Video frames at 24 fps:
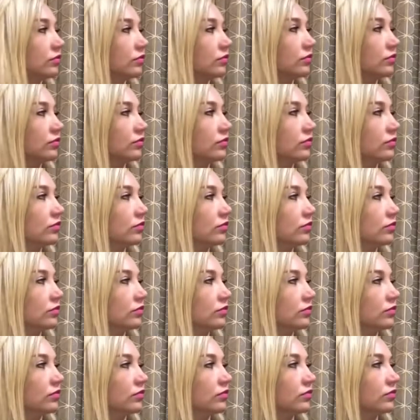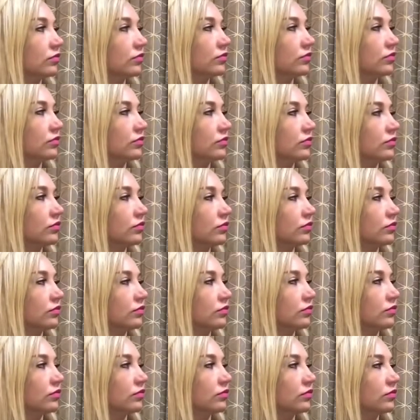
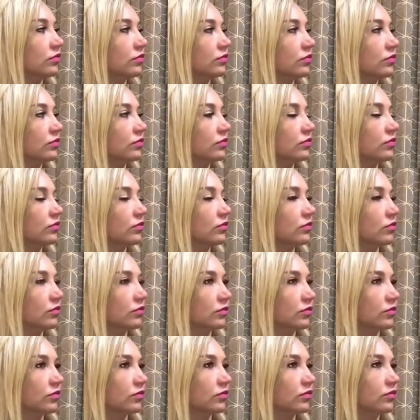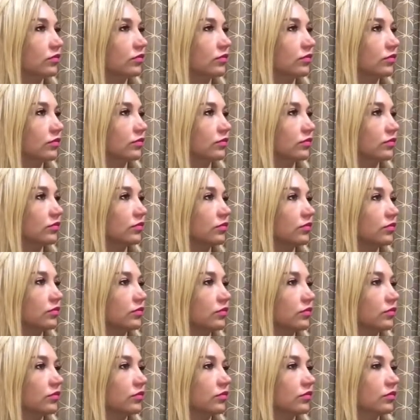
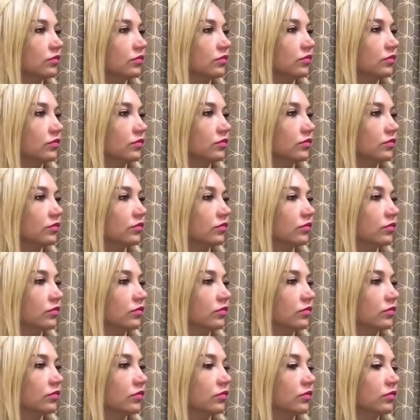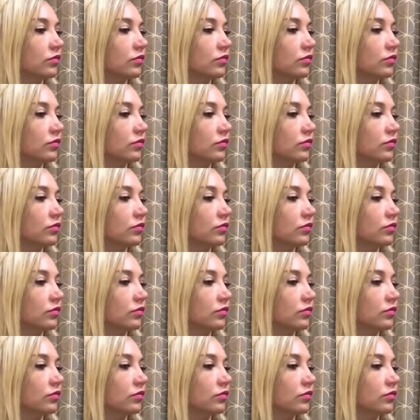[no speech]